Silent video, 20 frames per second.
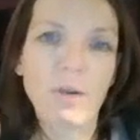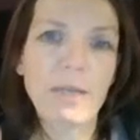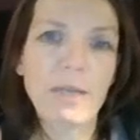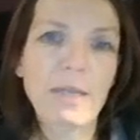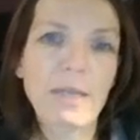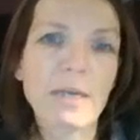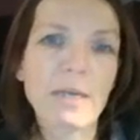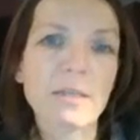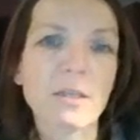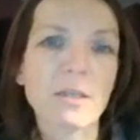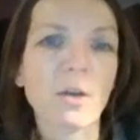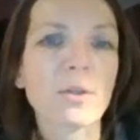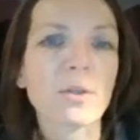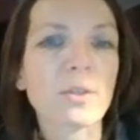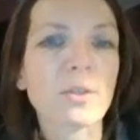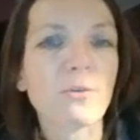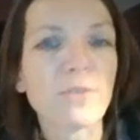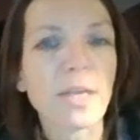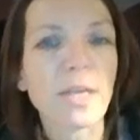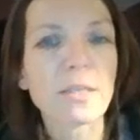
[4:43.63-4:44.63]
there's lots
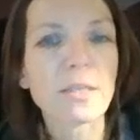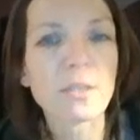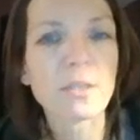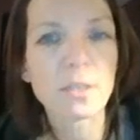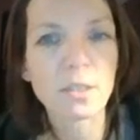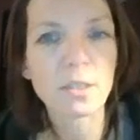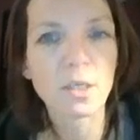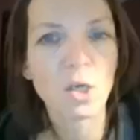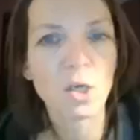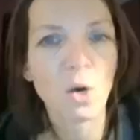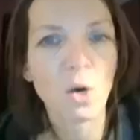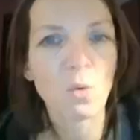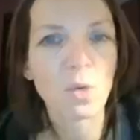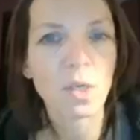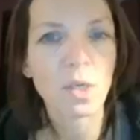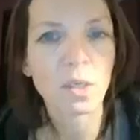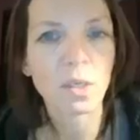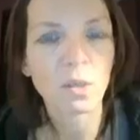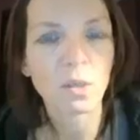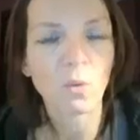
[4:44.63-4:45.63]
of dense
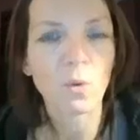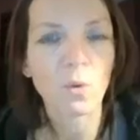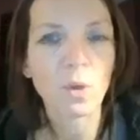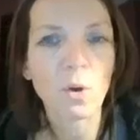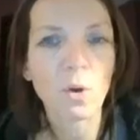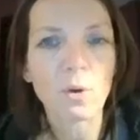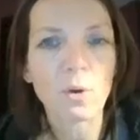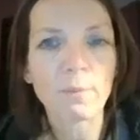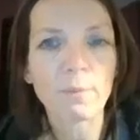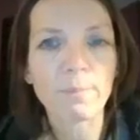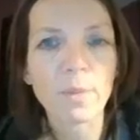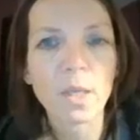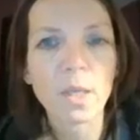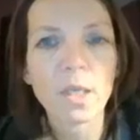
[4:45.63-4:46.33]
coding going on.